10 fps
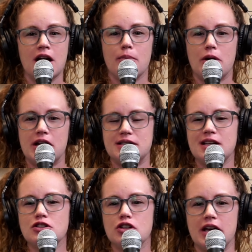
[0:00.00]
but
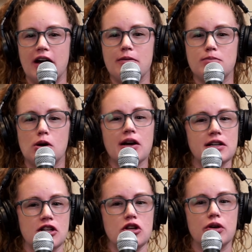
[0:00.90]
essentially a product
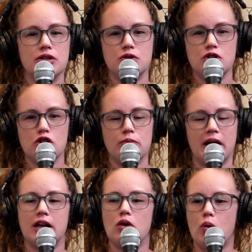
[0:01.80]
that you consume like
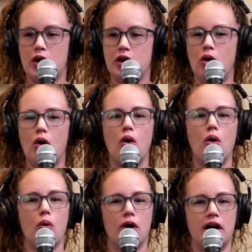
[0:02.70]
an oil
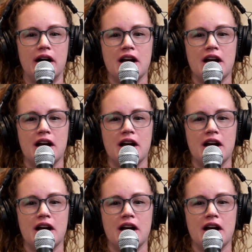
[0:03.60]
or